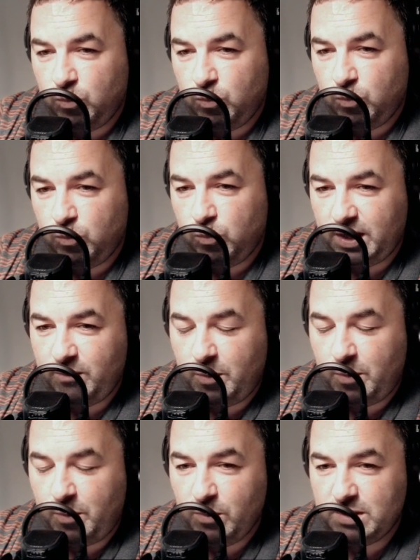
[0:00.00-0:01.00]
look at
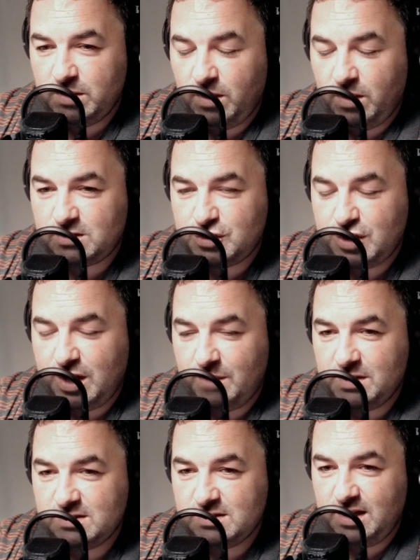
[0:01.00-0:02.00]
Liverpool when they lost the
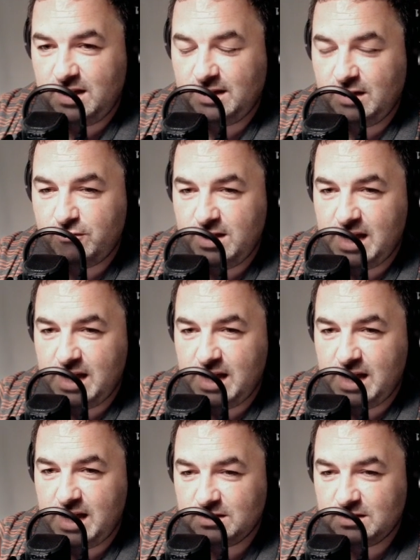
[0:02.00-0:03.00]
Champions League. They
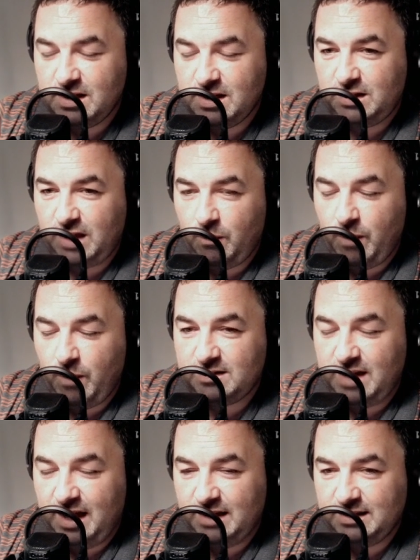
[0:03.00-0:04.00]
regathered, they
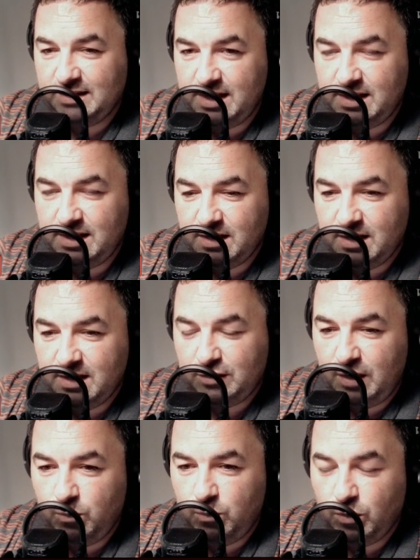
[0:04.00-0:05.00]
went and they
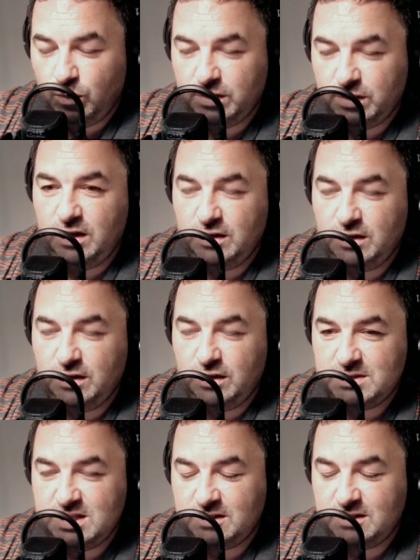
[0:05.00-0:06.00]
won a
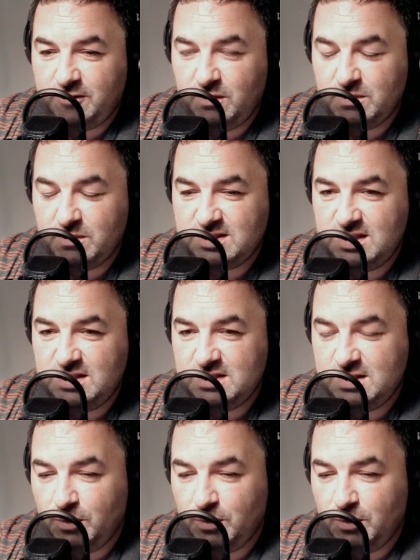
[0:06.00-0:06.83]
Champions League the following season.